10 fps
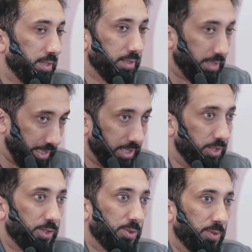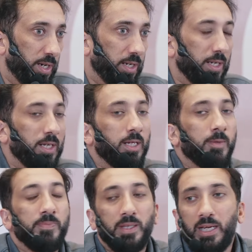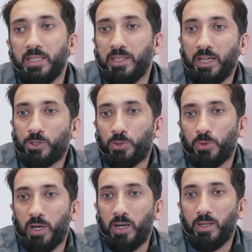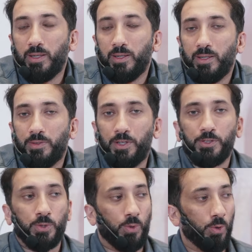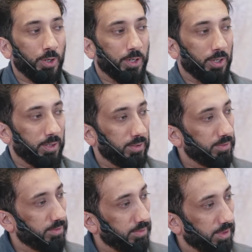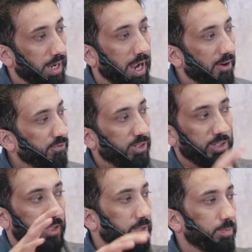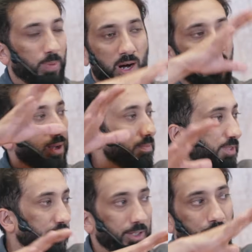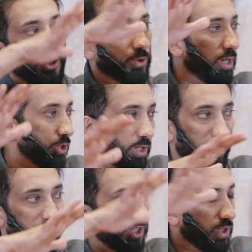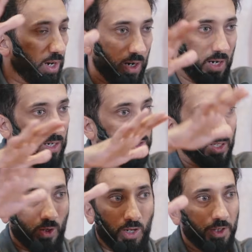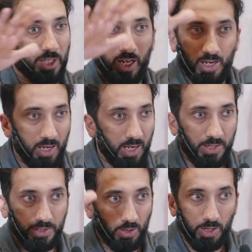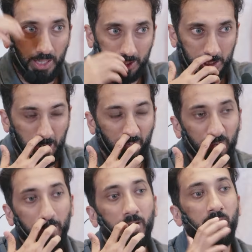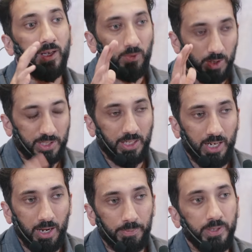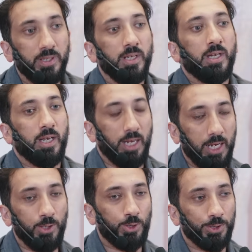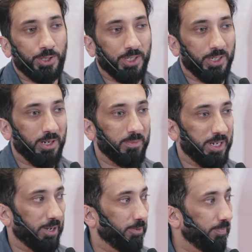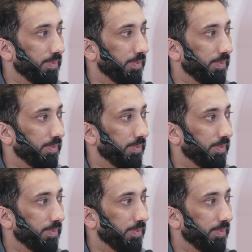That's in this surah. In the next surah, there's order. after the bombs and the destruction of the stars and all the chaos and all that stuff, what's going to happen? Angels are going to come down.